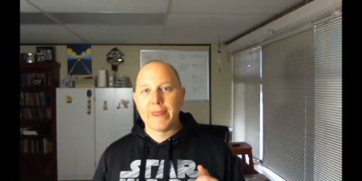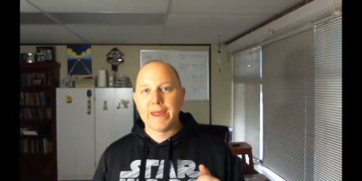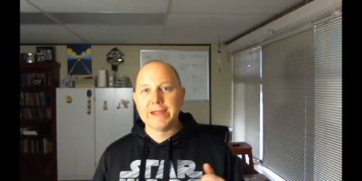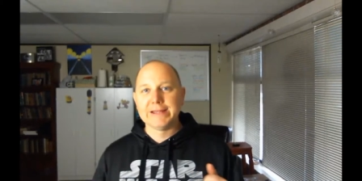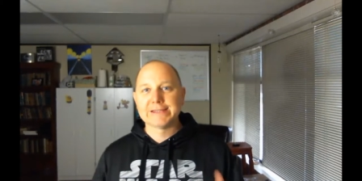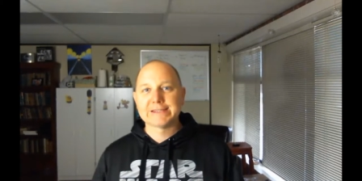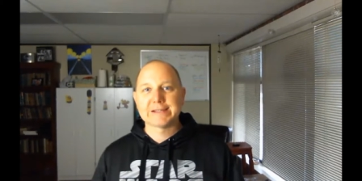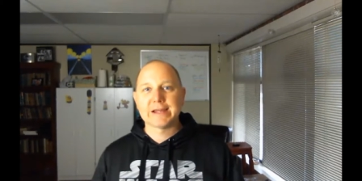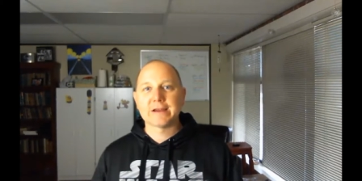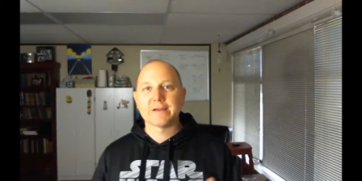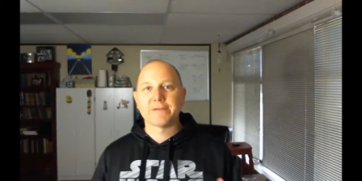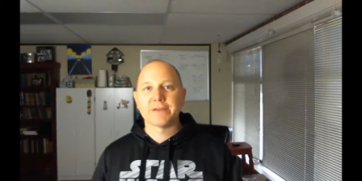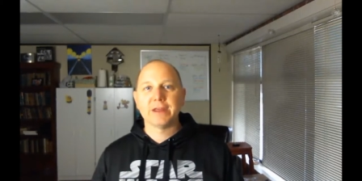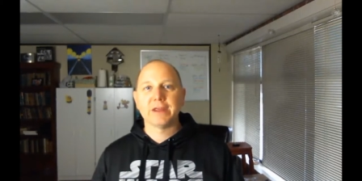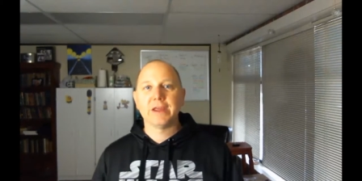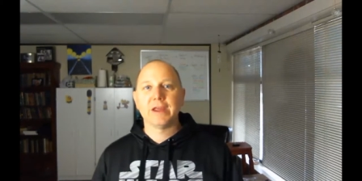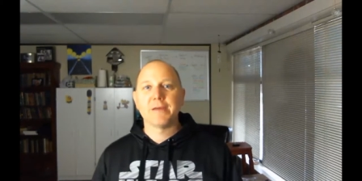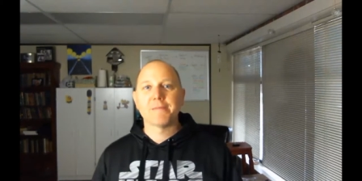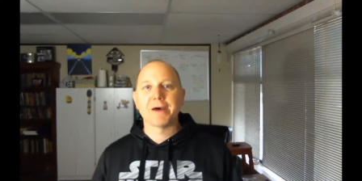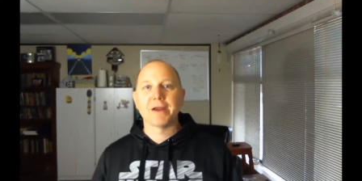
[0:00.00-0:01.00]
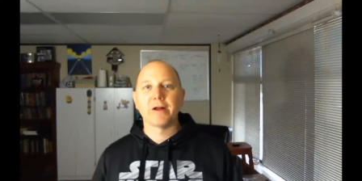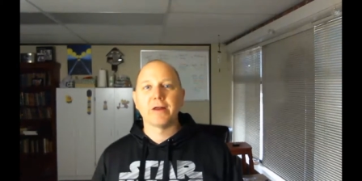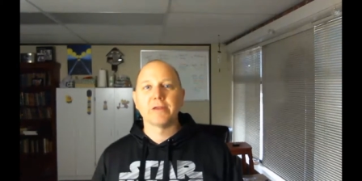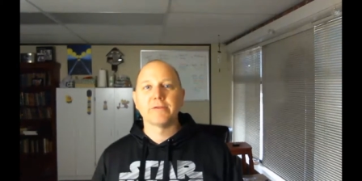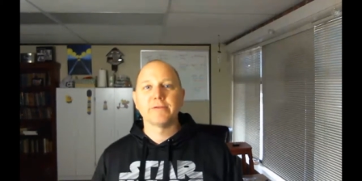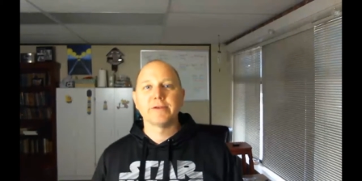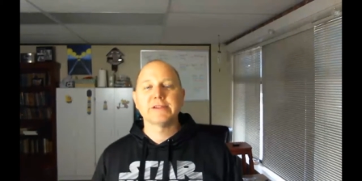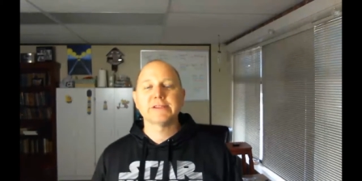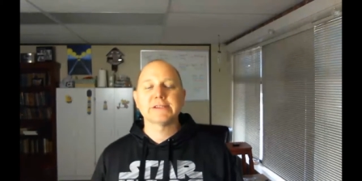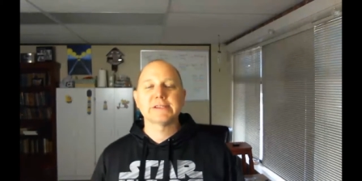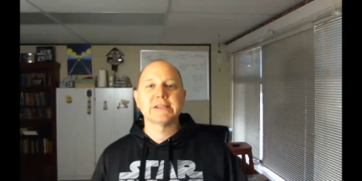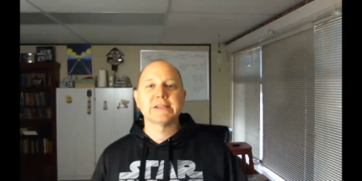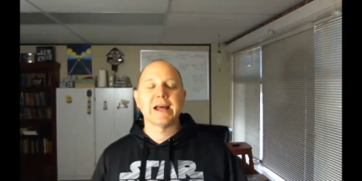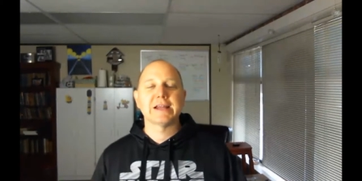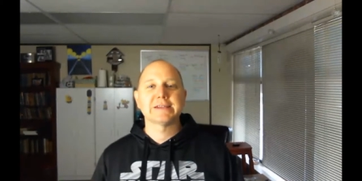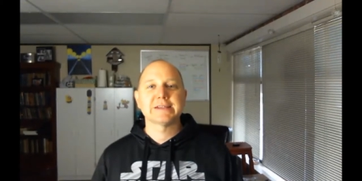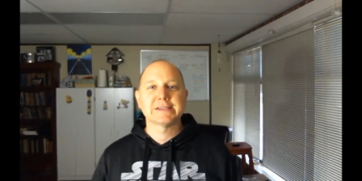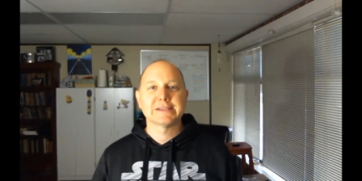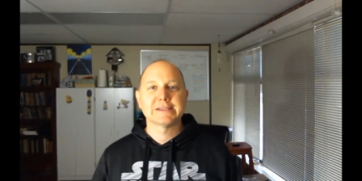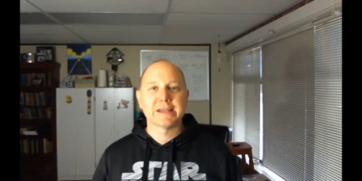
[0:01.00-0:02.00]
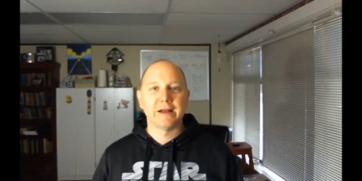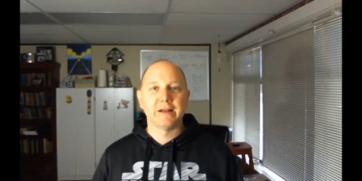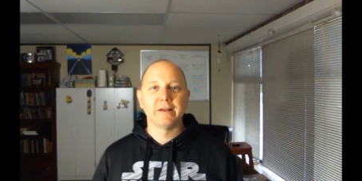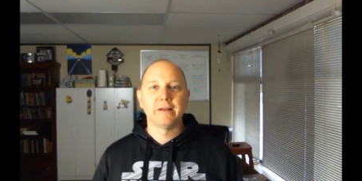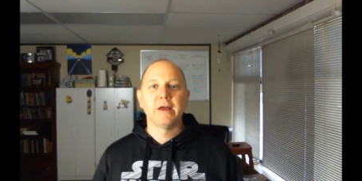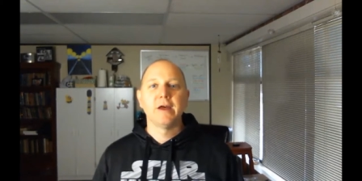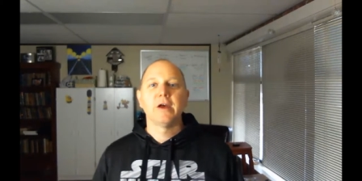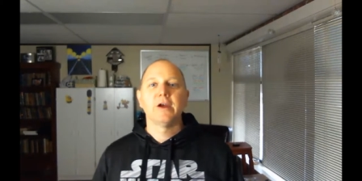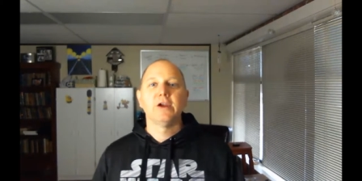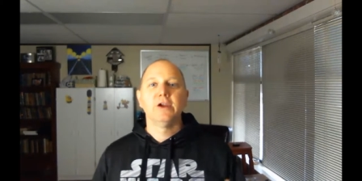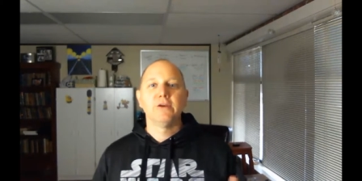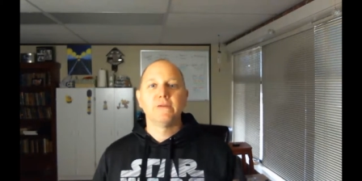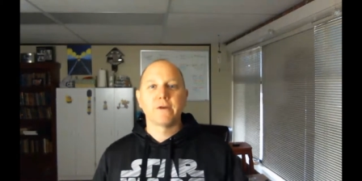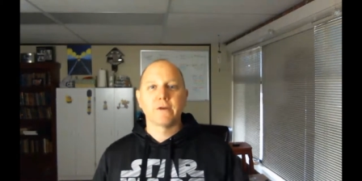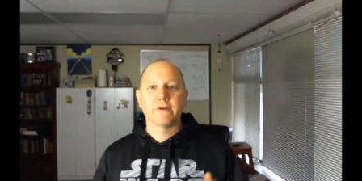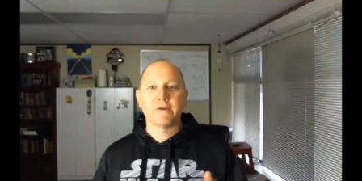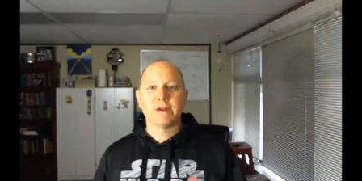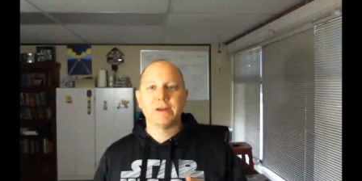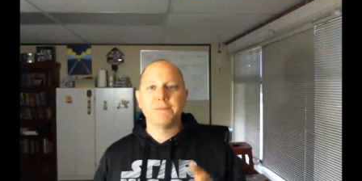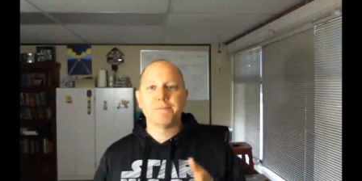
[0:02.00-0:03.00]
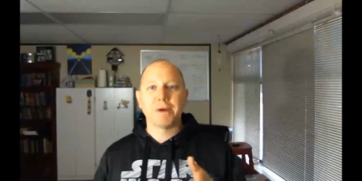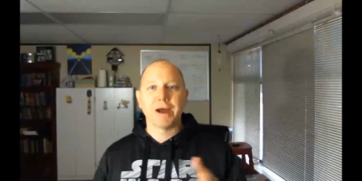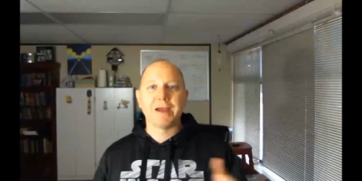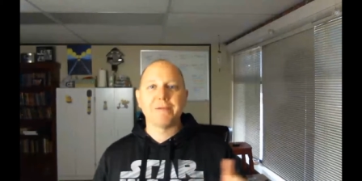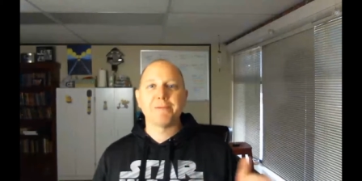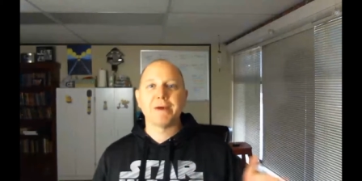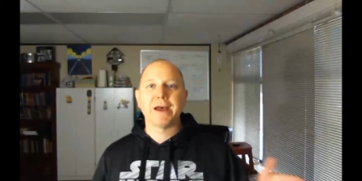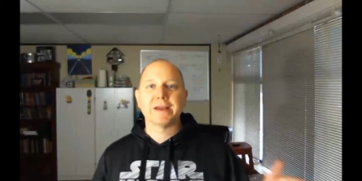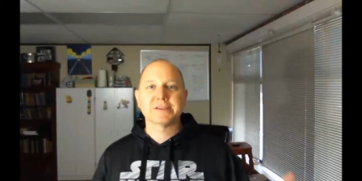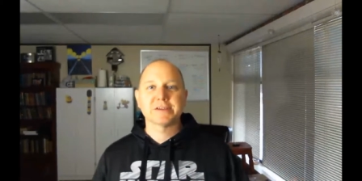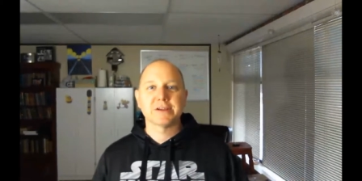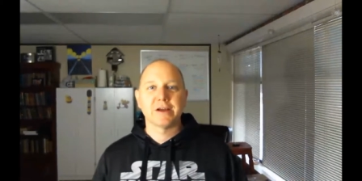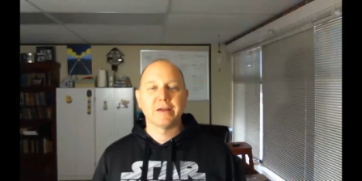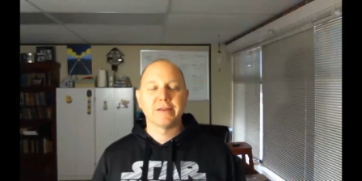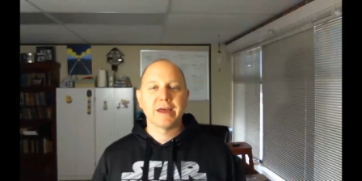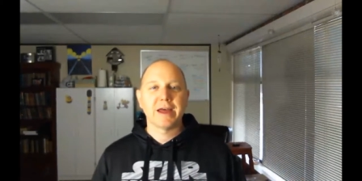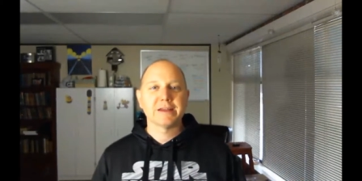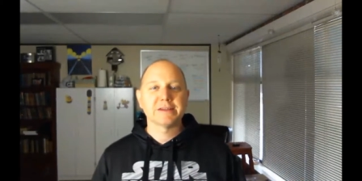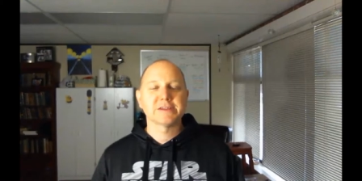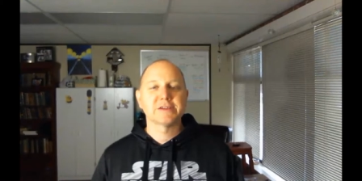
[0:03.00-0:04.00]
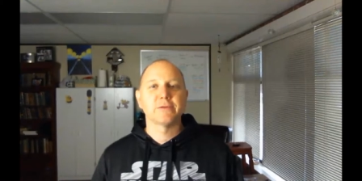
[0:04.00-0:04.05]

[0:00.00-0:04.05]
instead of thinking about all the reasons not to sell, you've already bypassed all that.